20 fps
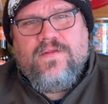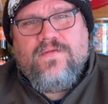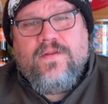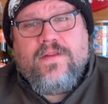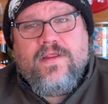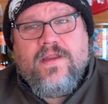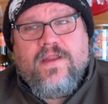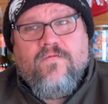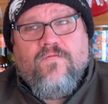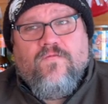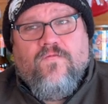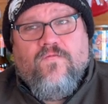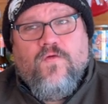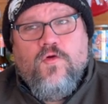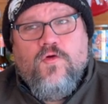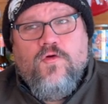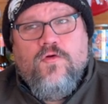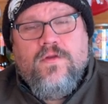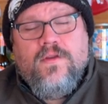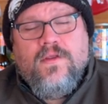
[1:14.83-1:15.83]
They did have
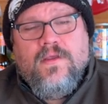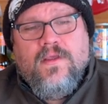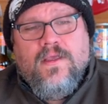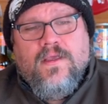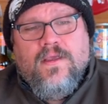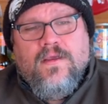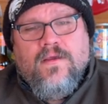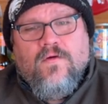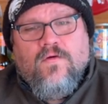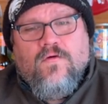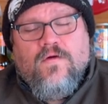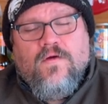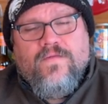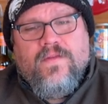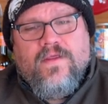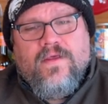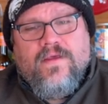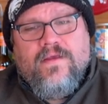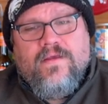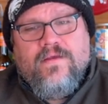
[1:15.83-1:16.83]
food on
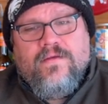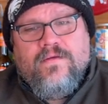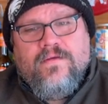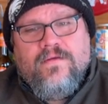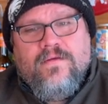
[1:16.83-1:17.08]
the